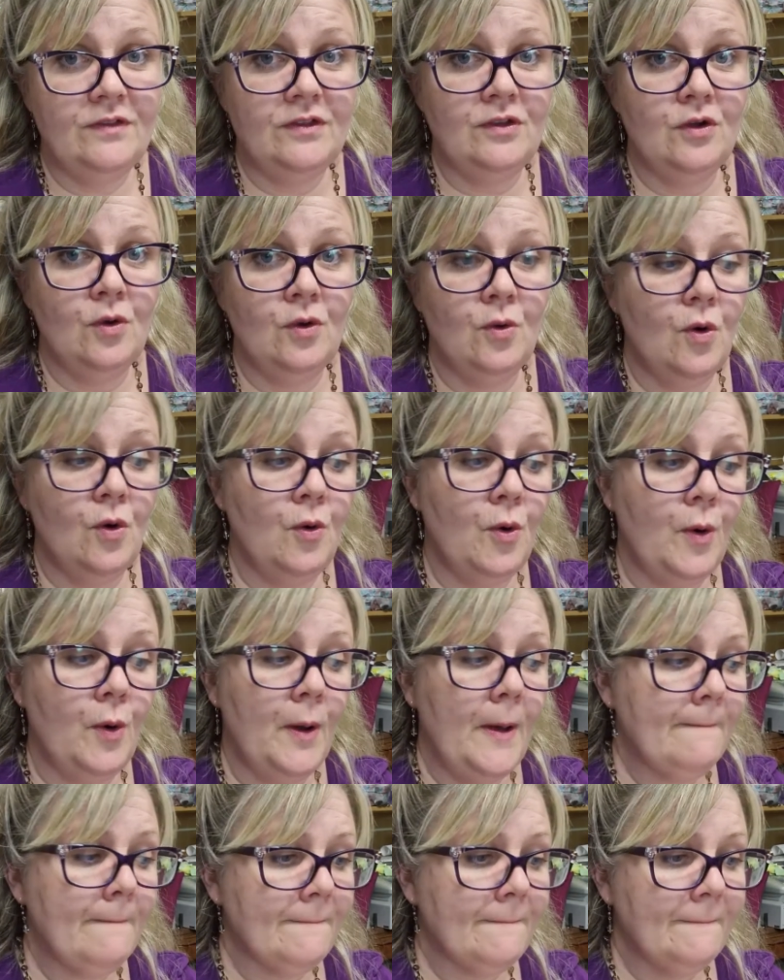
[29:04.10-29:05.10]
your
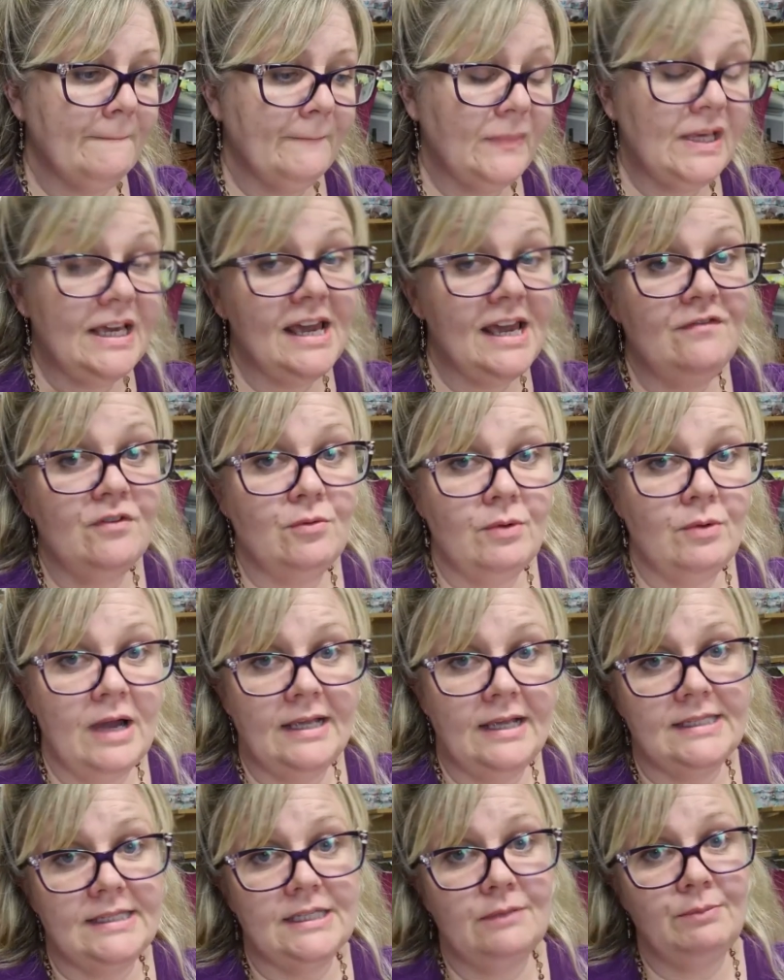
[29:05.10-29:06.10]
giveaway
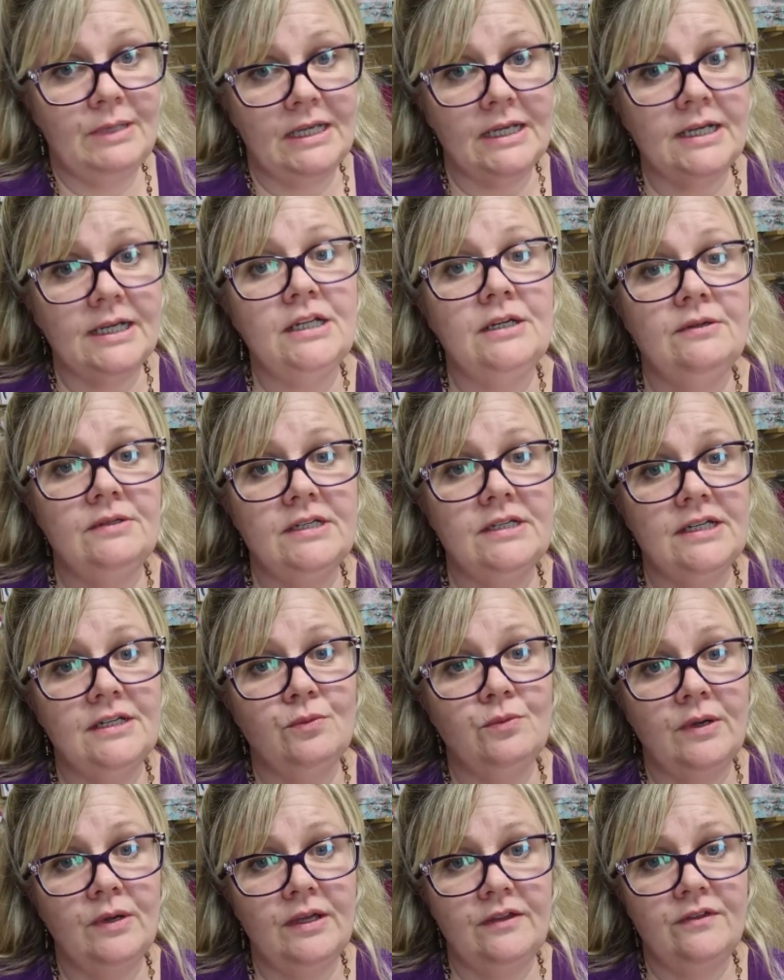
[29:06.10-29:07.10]
to be included
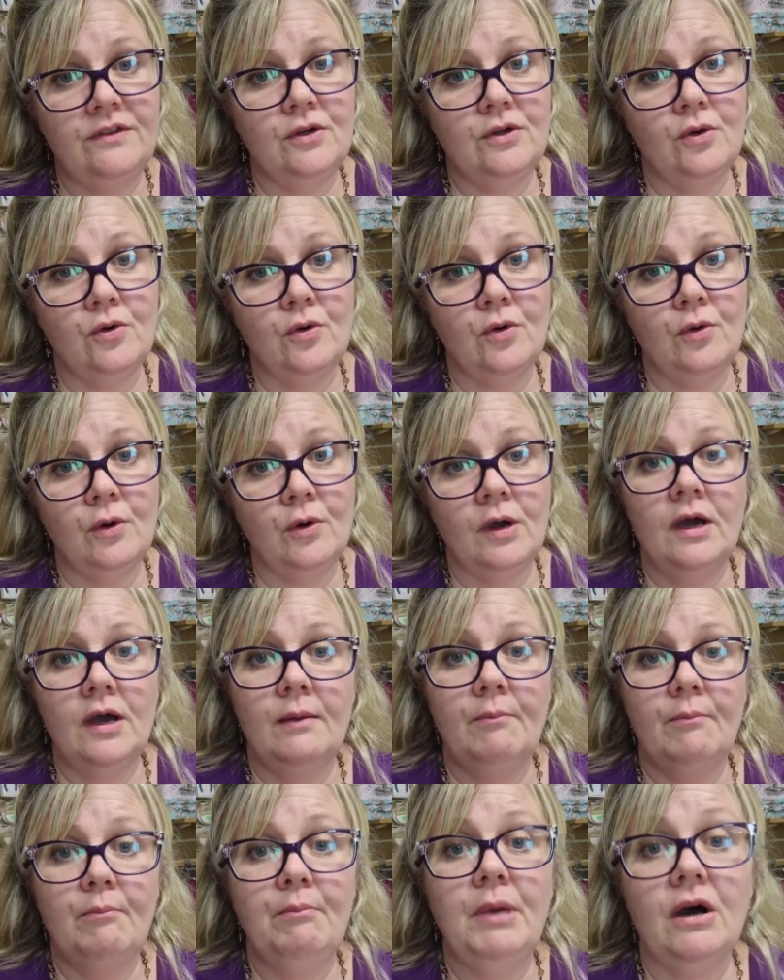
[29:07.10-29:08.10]
with your
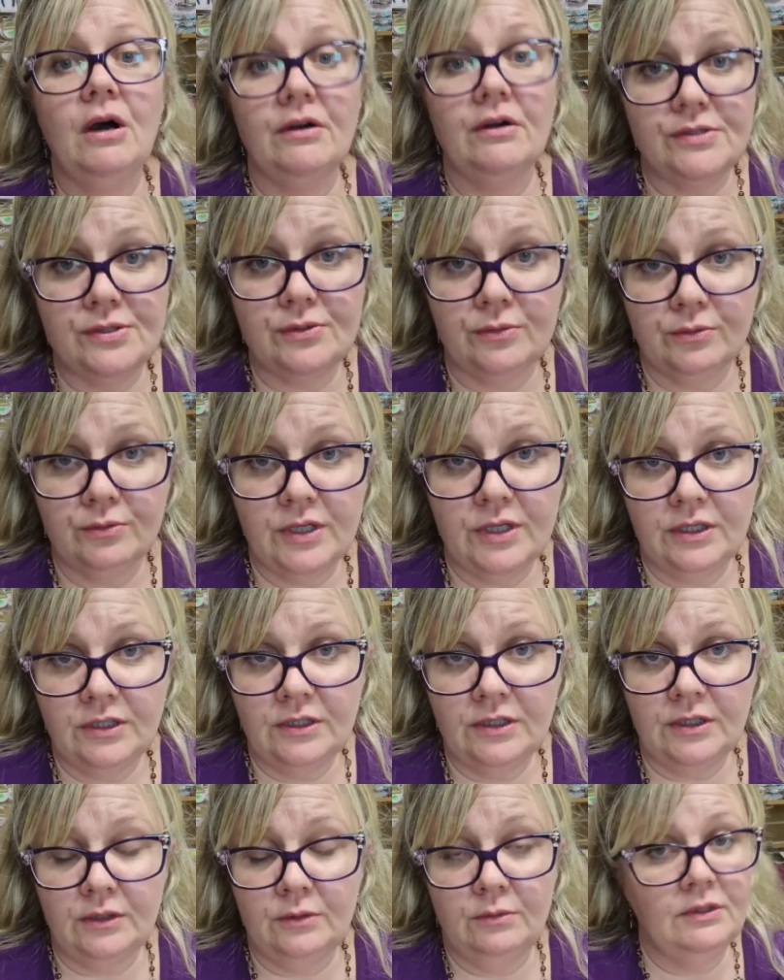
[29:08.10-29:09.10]
parcel that
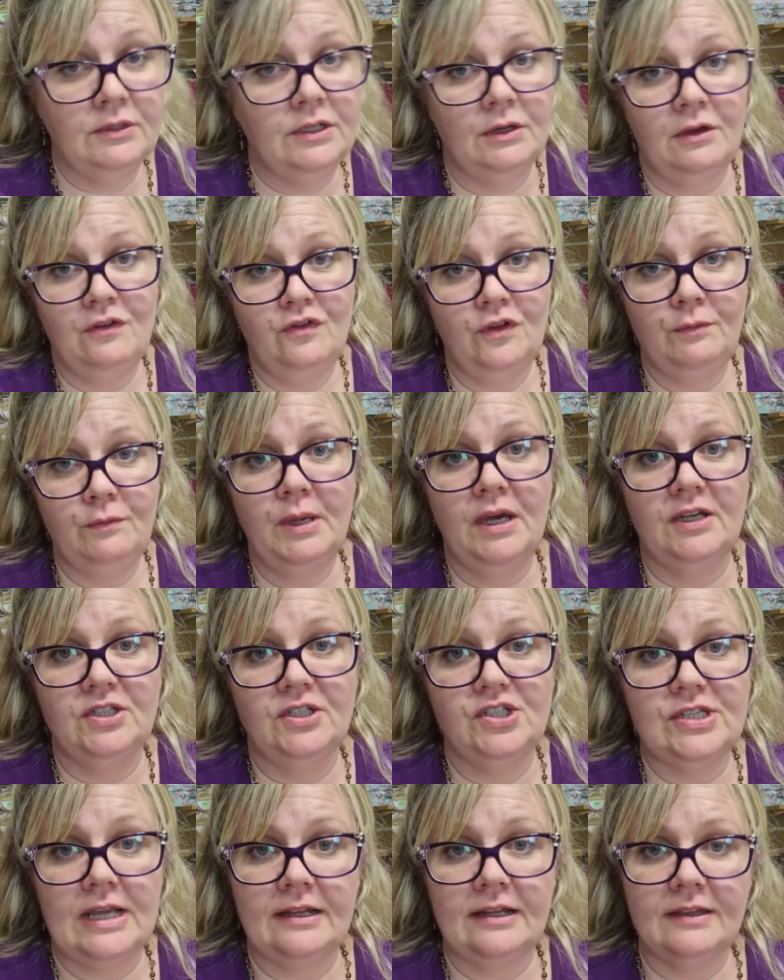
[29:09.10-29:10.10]
you know, if you
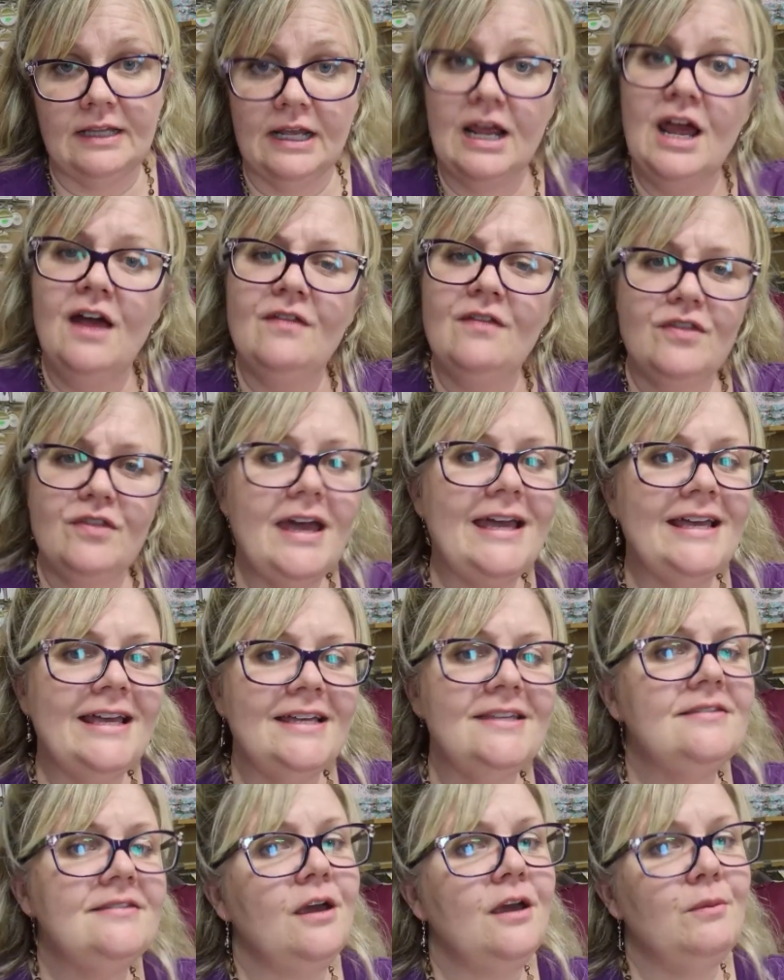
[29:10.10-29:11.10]
purchase anything, there
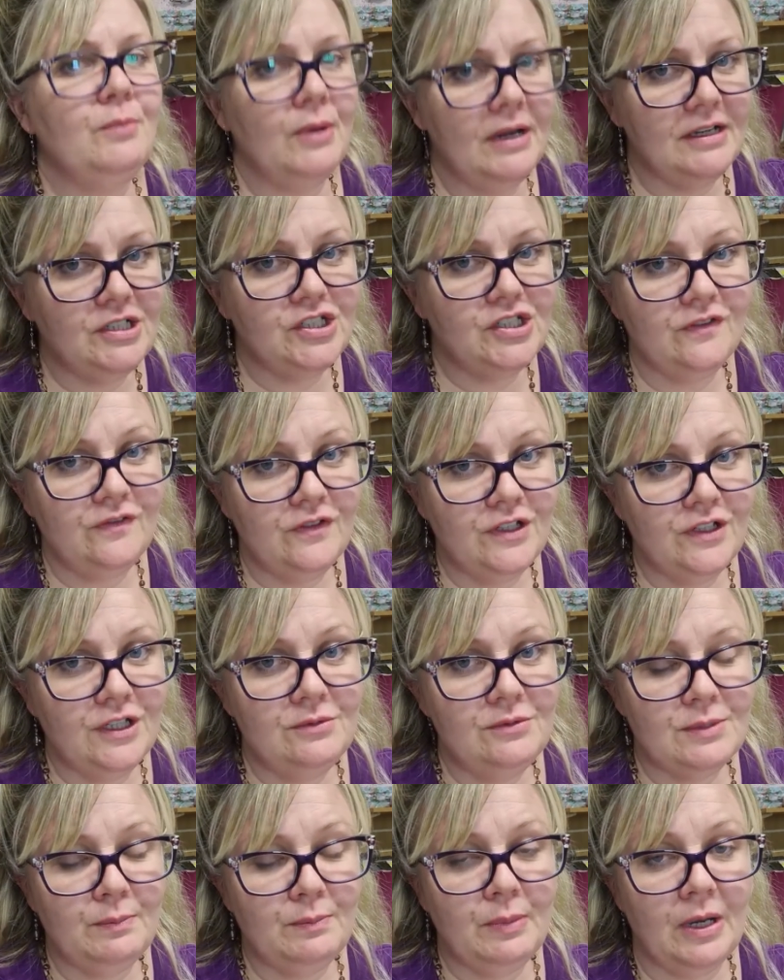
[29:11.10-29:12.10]
is no pressure for you
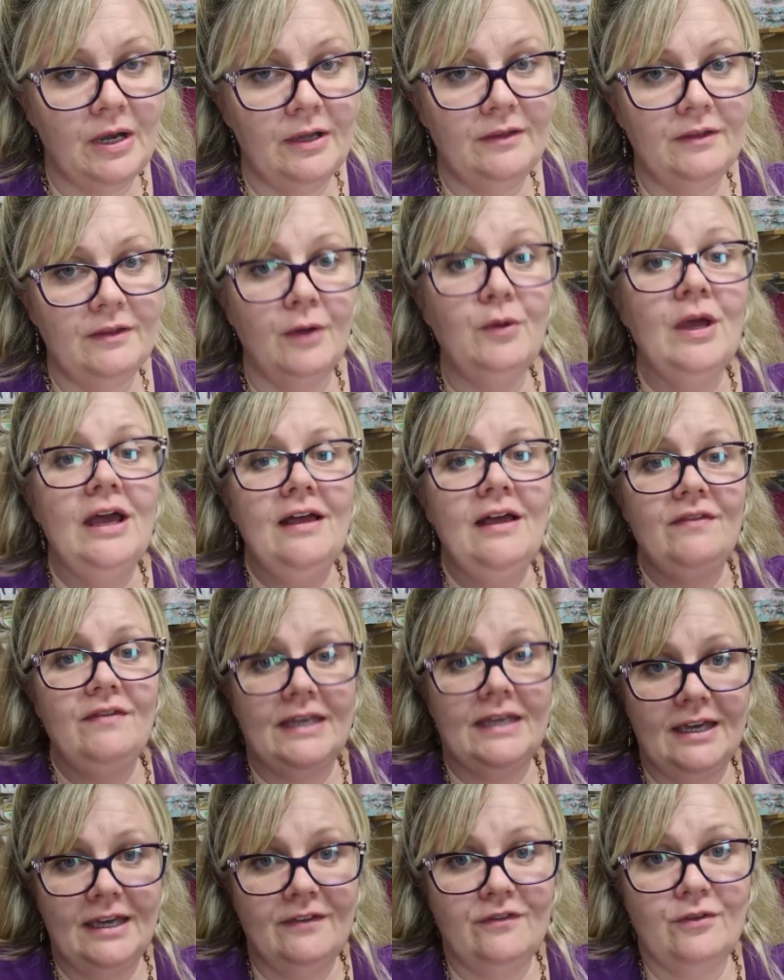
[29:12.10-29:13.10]
to buy though. The
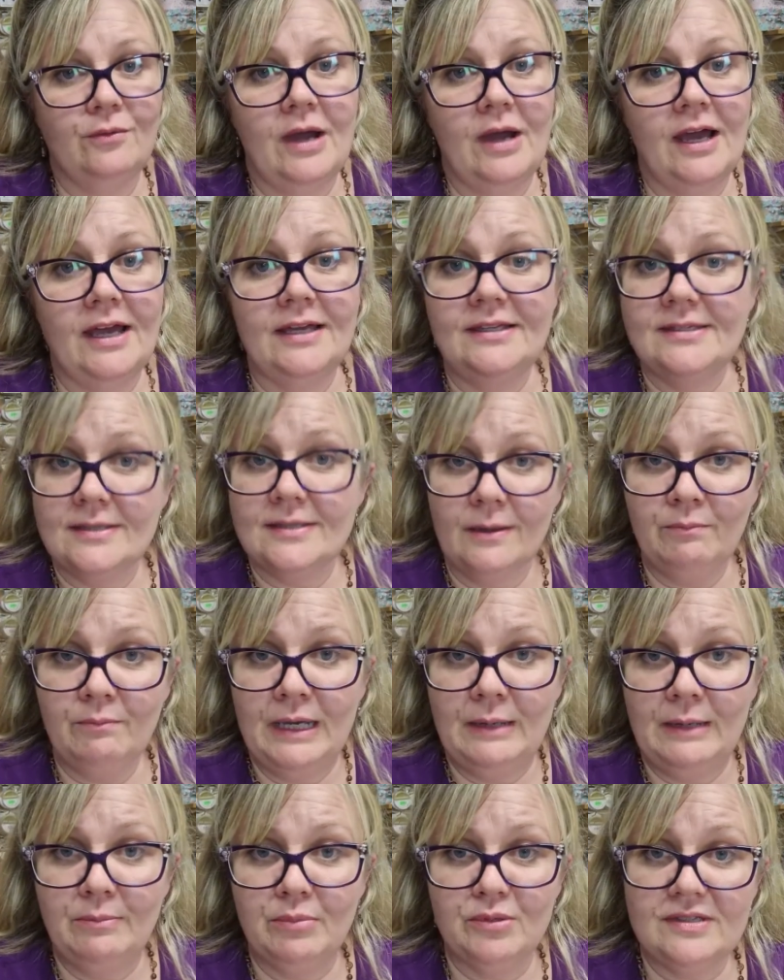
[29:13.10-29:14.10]
giveaway, some
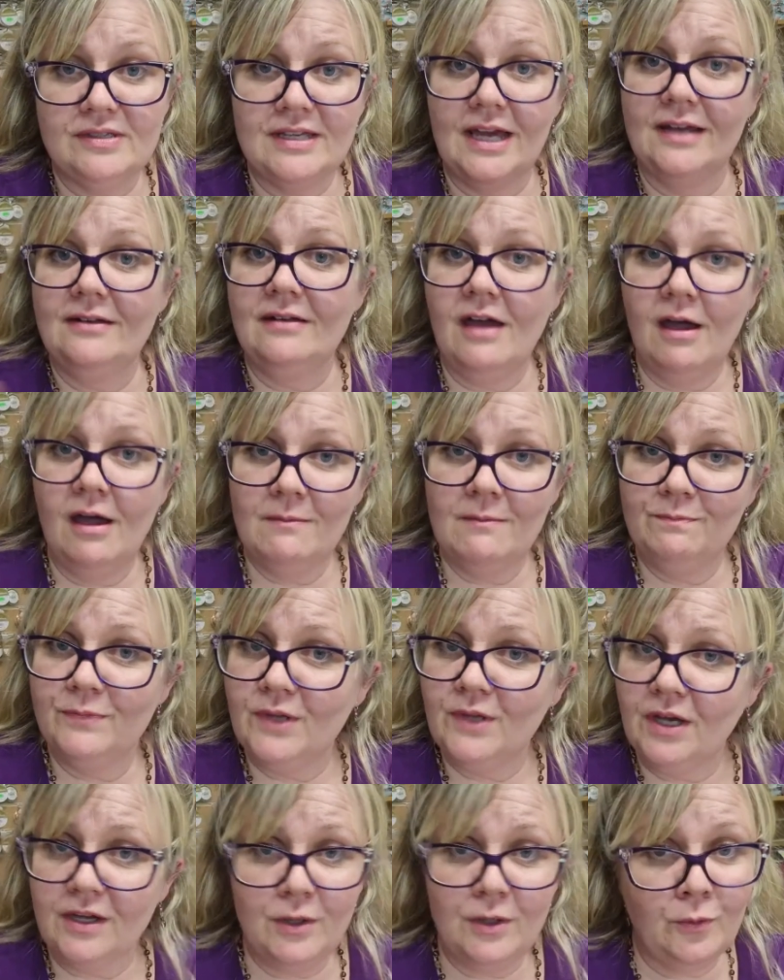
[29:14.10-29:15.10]
people say, no,
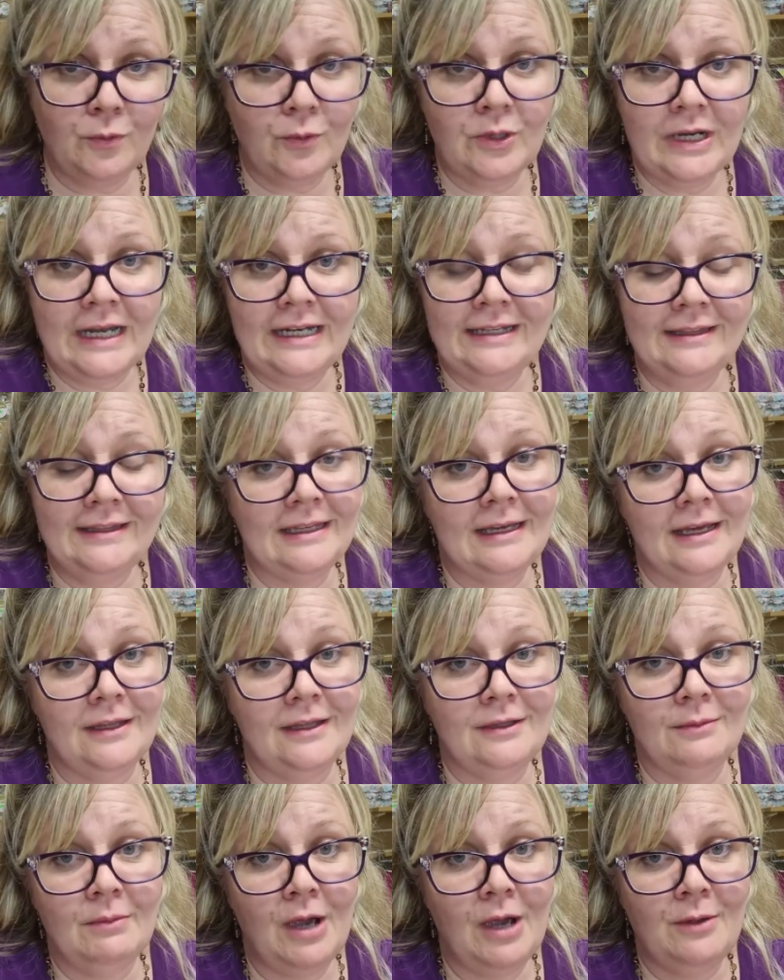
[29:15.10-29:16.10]
I don't want anything at the
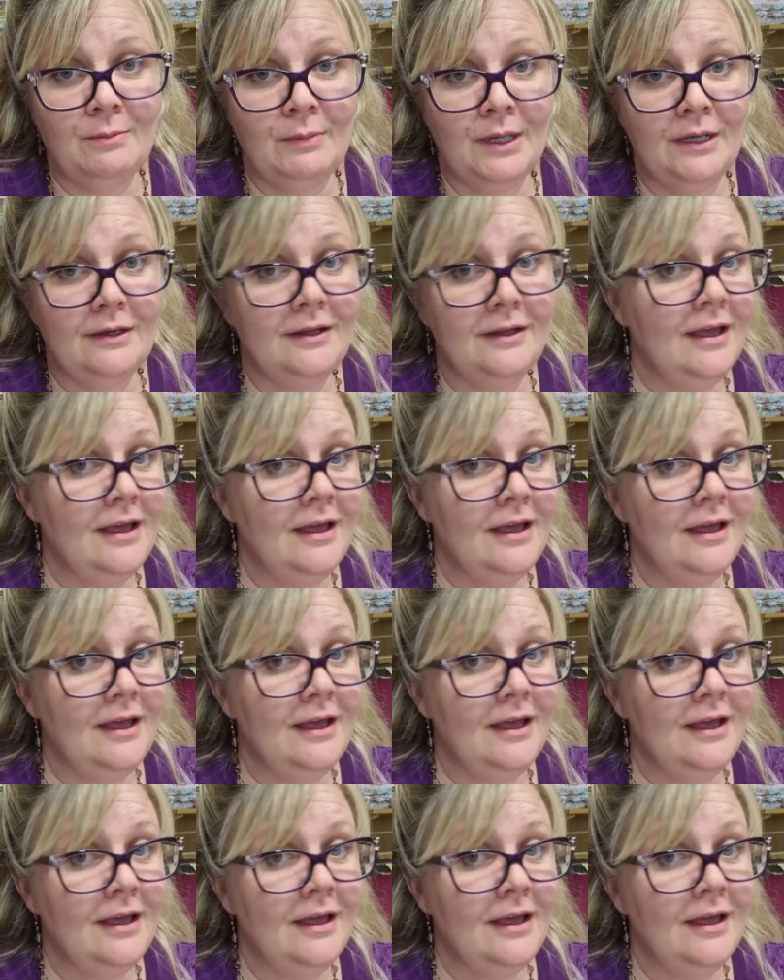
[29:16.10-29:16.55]
moment,